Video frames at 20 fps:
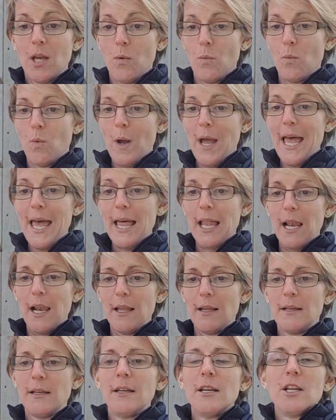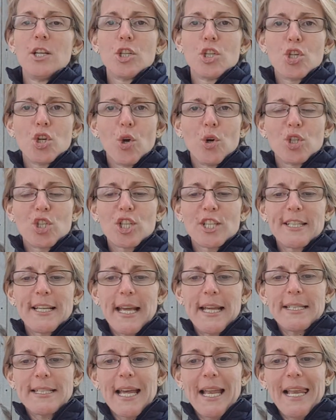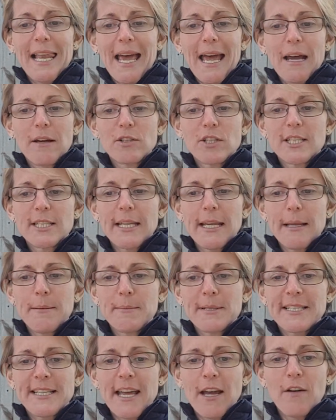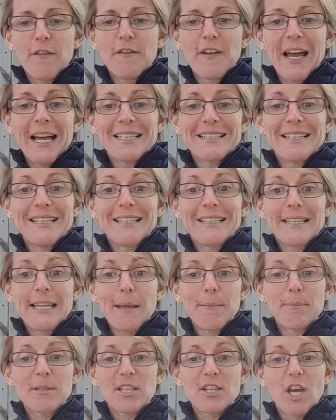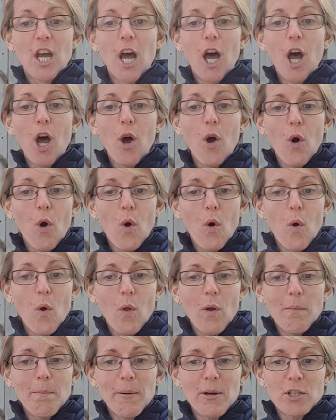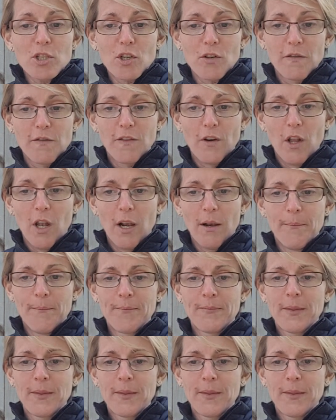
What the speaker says: "Well," George said aloud to himself as he tipped the whole bottle full,